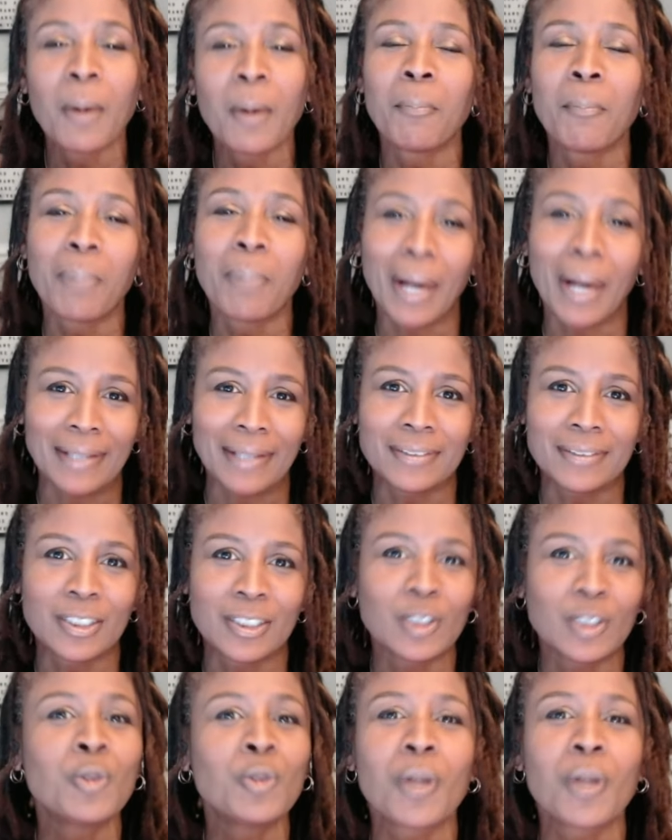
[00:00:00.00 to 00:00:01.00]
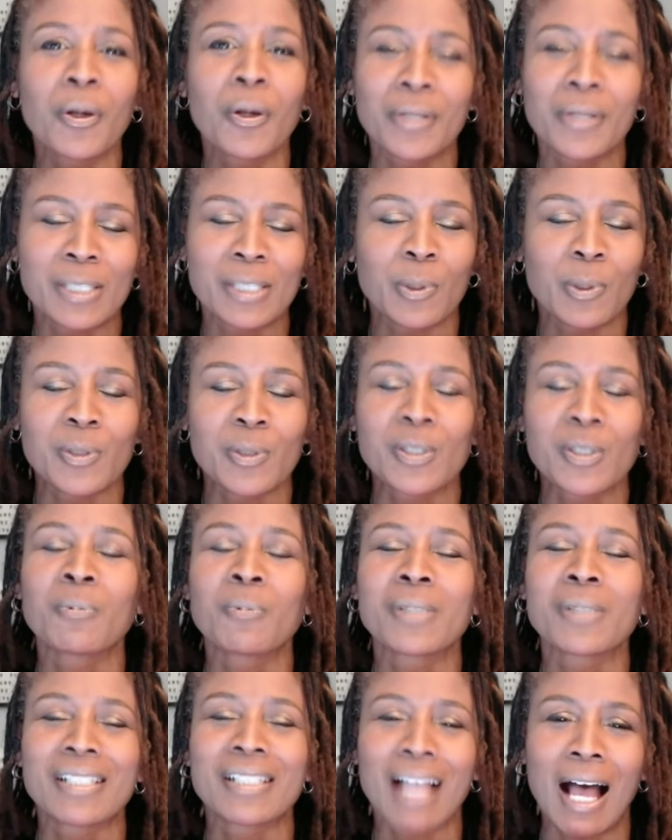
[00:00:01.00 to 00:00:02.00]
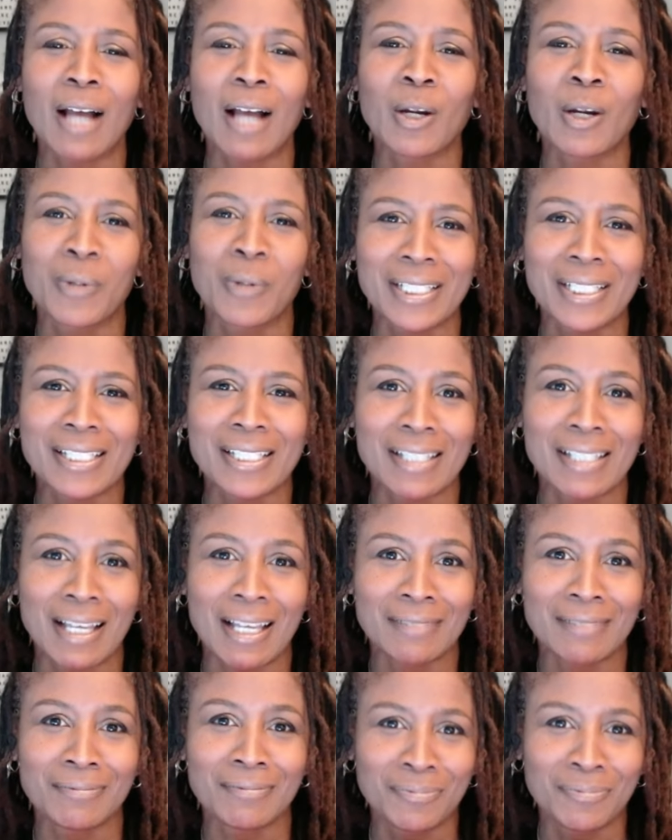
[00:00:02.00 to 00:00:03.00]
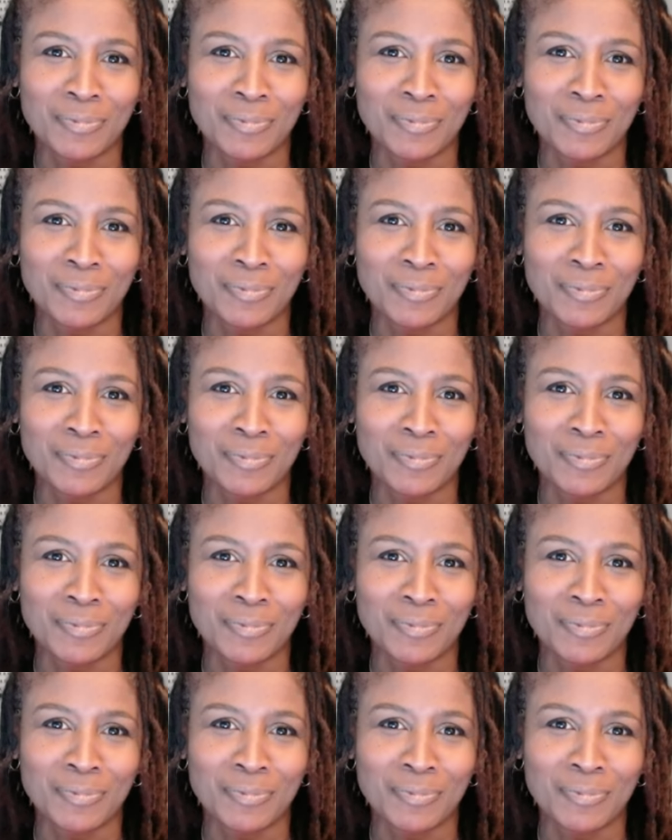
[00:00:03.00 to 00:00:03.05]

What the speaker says: But you know this person was not going to set